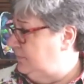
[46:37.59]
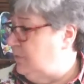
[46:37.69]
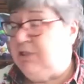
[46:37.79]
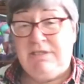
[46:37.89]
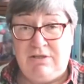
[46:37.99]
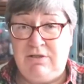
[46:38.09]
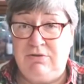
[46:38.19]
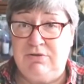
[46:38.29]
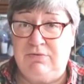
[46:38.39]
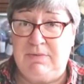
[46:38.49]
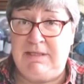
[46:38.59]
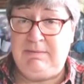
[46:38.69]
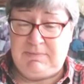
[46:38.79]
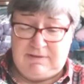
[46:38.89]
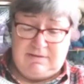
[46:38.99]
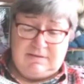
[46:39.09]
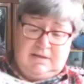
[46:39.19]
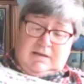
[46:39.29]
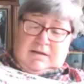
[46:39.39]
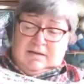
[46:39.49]
which is unusual for me because
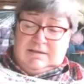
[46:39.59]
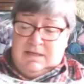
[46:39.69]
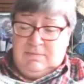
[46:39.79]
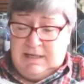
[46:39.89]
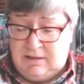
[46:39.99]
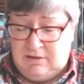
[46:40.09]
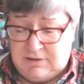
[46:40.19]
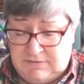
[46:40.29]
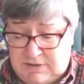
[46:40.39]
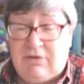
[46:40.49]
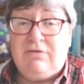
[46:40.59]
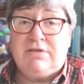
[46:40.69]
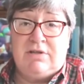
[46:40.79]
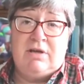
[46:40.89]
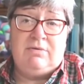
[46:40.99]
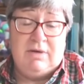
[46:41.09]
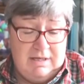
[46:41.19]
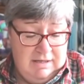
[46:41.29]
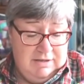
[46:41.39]
I don't make a lot of socks, though